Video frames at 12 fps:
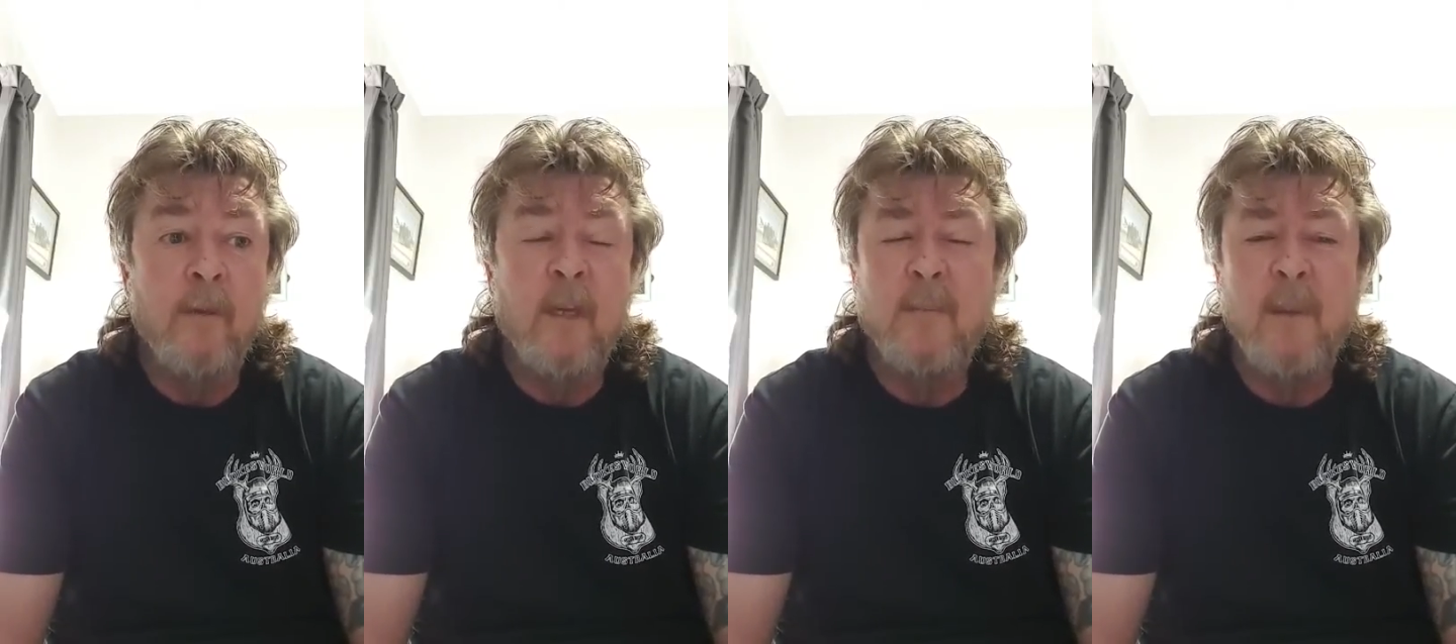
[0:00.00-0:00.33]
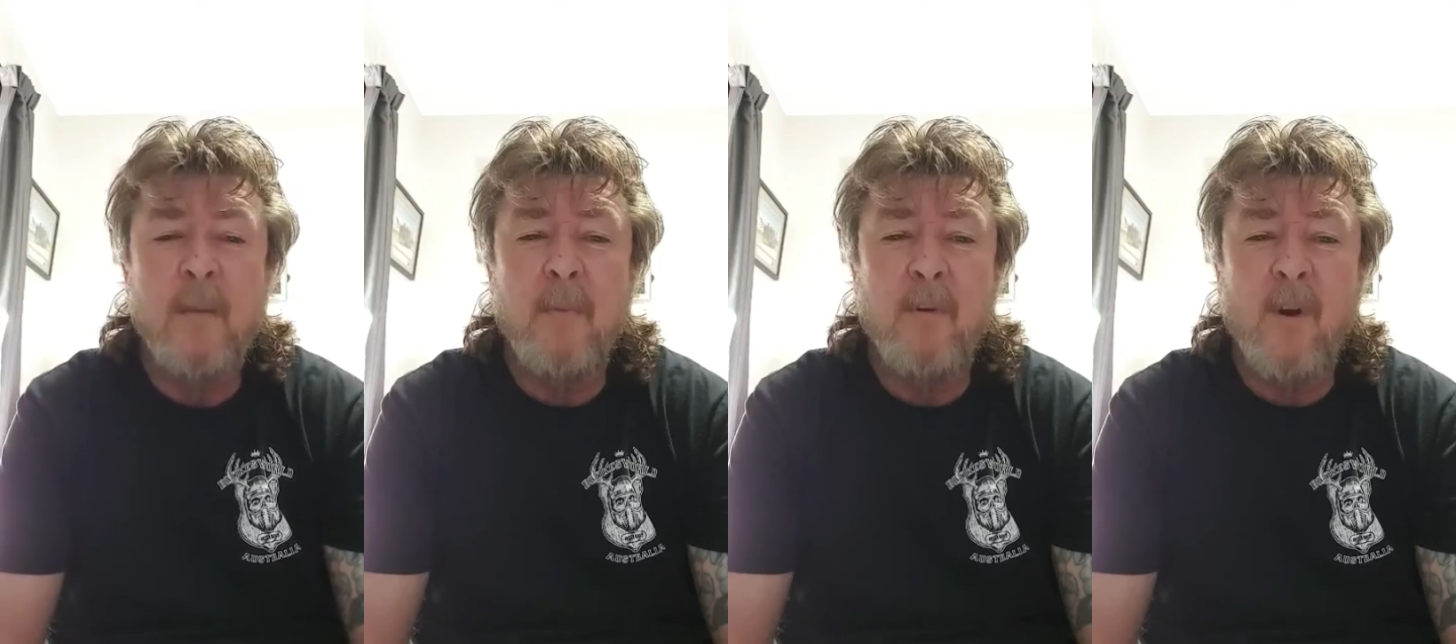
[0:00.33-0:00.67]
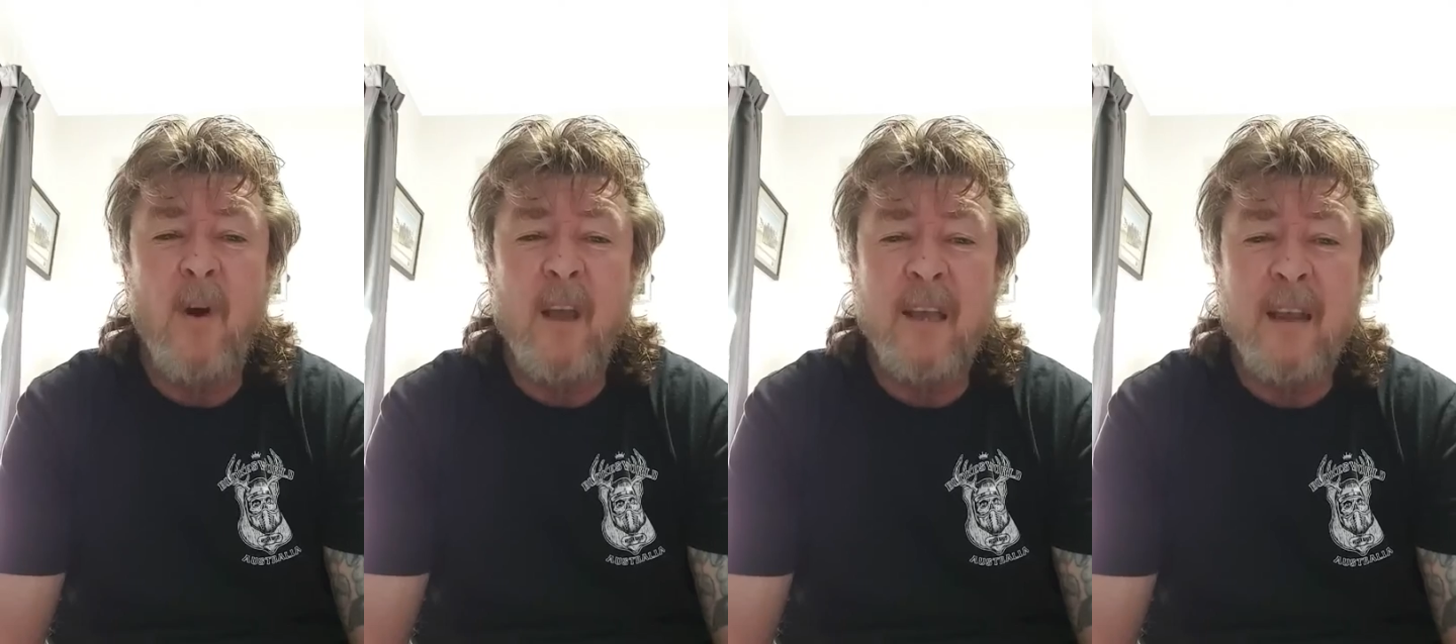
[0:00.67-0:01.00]
there's people
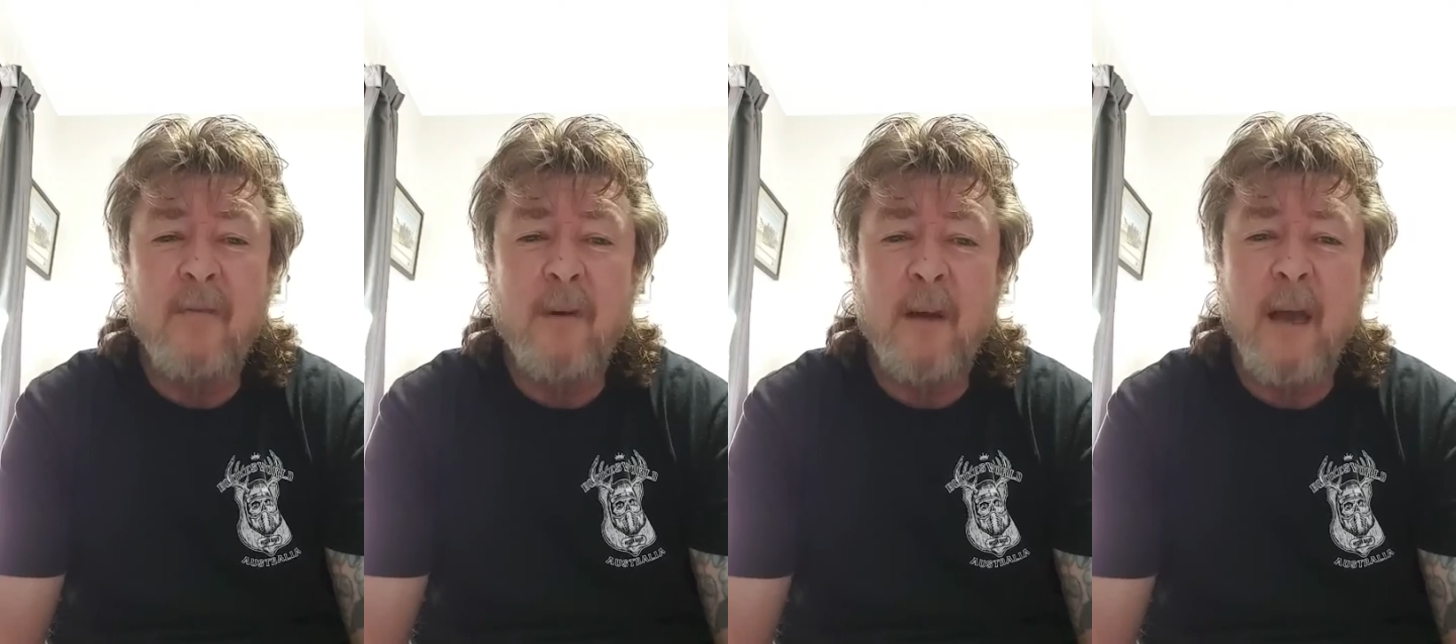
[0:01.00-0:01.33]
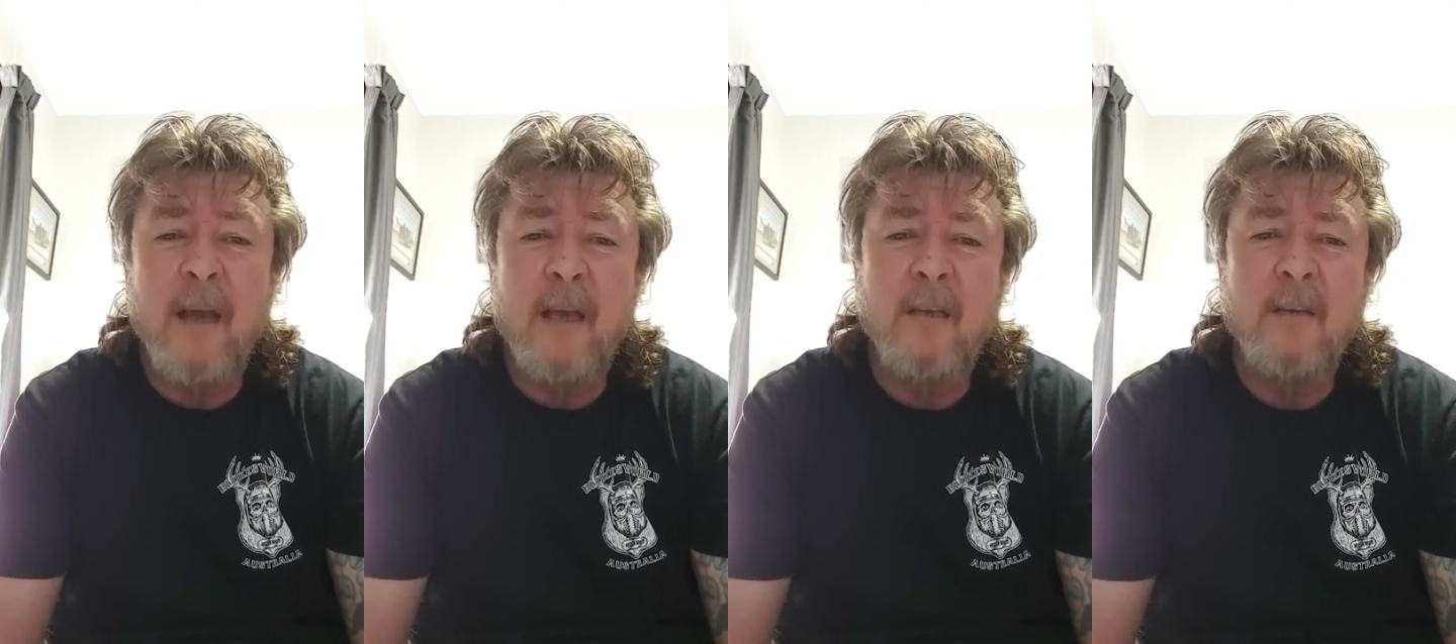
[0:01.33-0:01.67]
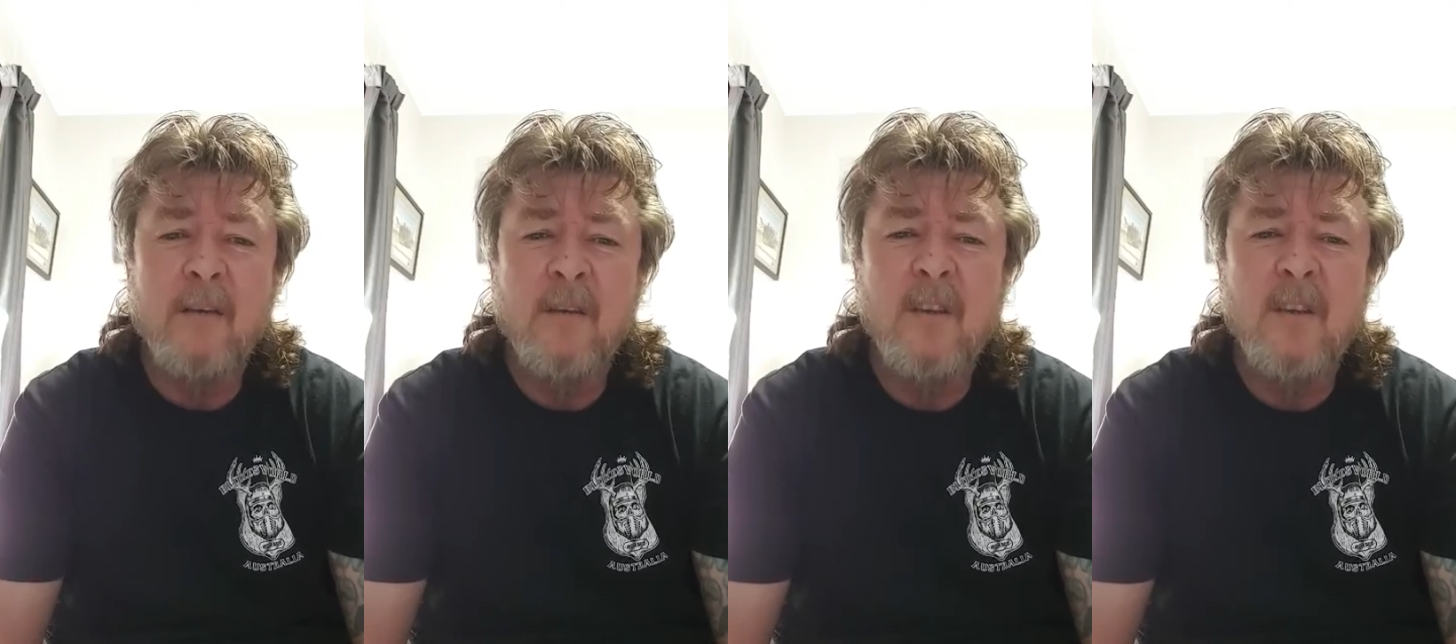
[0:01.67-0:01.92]
dying every day,